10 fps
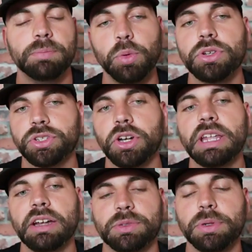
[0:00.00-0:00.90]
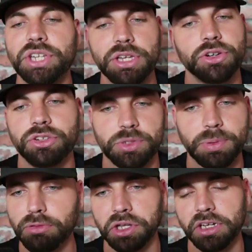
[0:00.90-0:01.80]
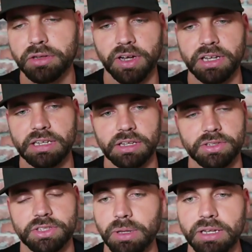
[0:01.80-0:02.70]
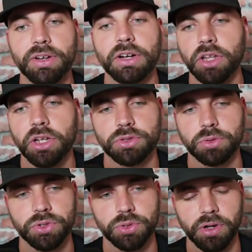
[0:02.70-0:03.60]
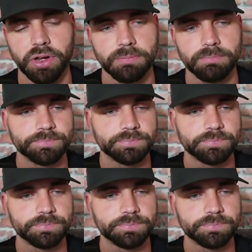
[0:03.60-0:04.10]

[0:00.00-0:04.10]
But when you're starting out, it's much easier to just be really good at finding deals. To make a very long story short here.